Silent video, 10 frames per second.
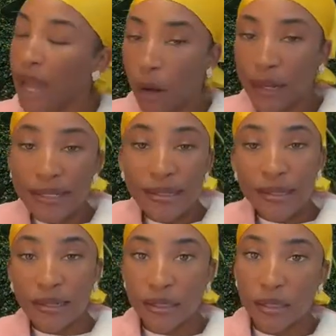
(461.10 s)
Now let's
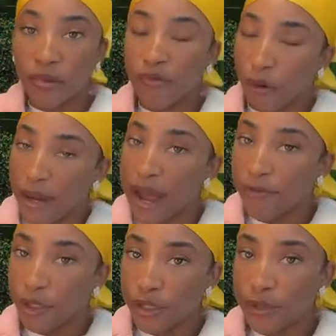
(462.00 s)
discuss the before and
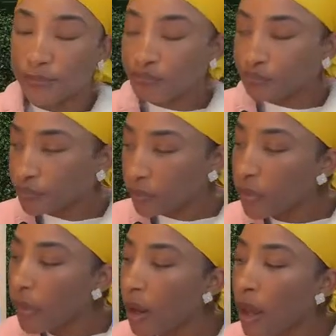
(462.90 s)
afters.
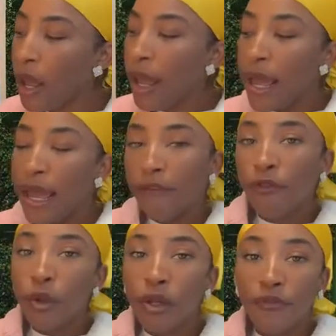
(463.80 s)
If
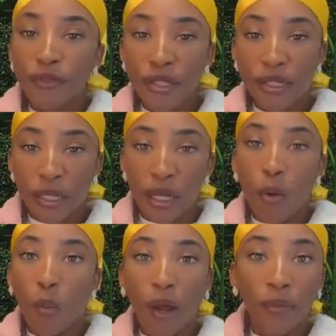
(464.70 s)
you'd love to
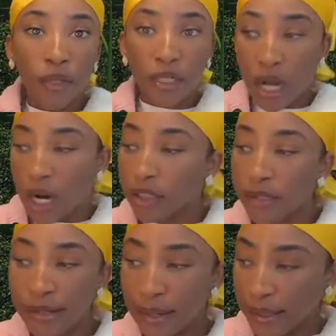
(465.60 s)
see what the
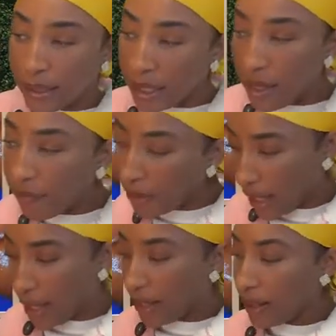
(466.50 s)
doctors are
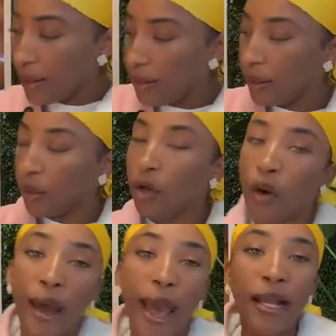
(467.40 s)
giving,
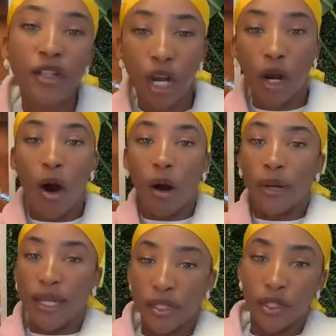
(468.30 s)
go ahead and check out
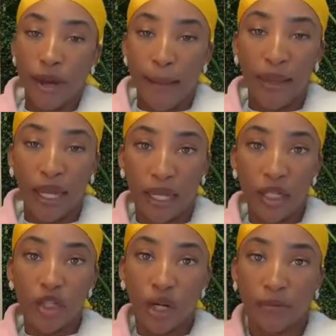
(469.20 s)
our Instagram
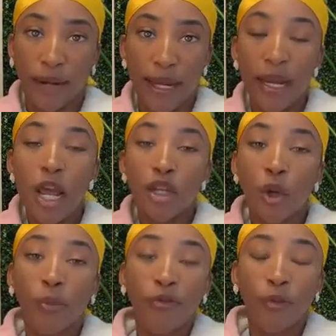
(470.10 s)
page, all right?
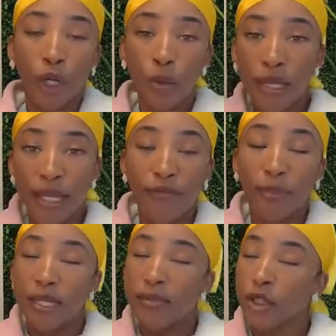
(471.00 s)
So before you leave,
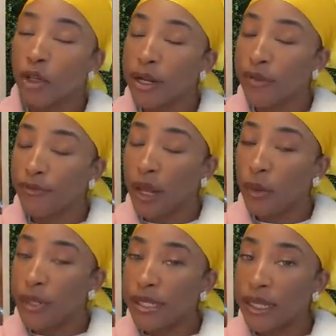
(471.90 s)
please make sure that you
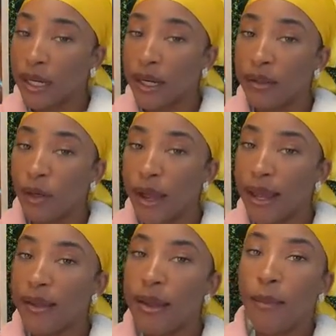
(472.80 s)
follow us here,
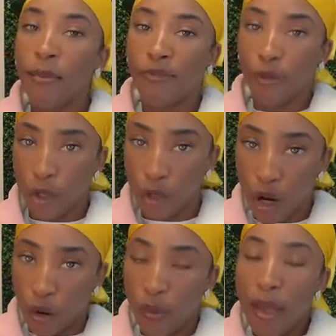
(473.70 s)
okay, before you
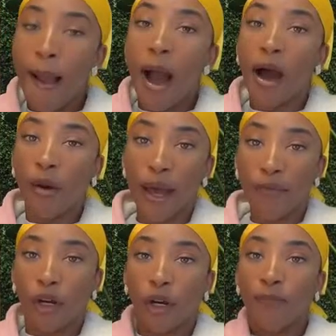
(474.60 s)
go.
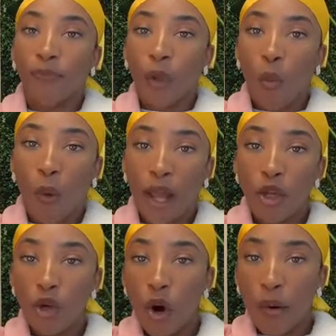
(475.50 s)
However, when
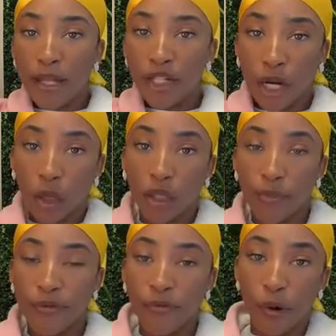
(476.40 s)
you go and check out the
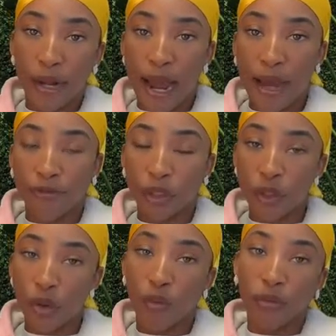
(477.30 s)
before and
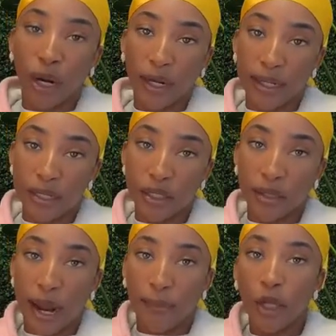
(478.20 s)
afters over on
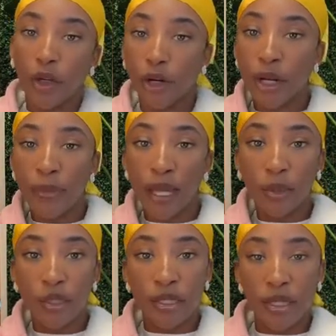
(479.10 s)
Instagram, you're going to be
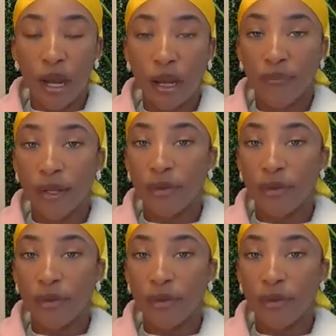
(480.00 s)
able to see all of the